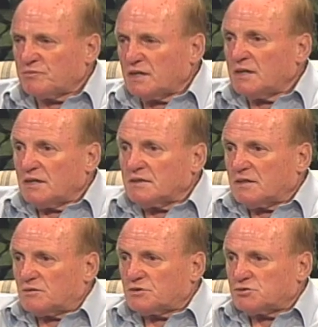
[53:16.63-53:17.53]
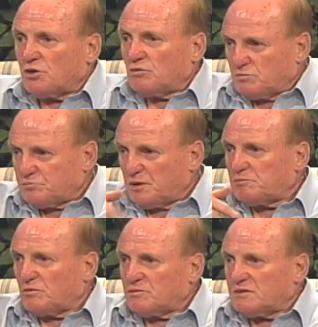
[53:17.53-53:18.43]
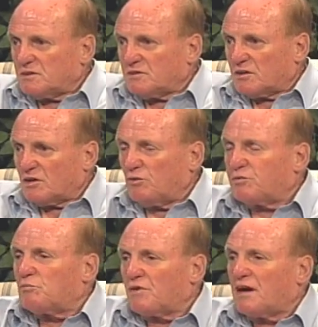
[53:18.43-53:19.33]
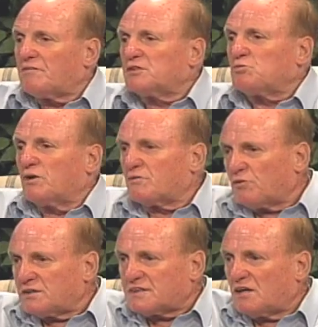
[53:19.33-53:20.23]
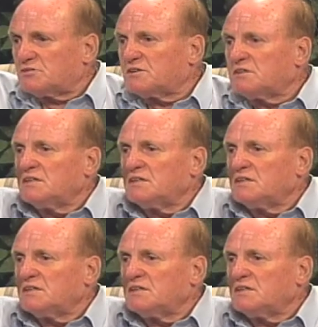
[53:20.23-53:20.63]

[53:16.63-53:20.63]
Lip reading: to show people you go from Providence waterfront down to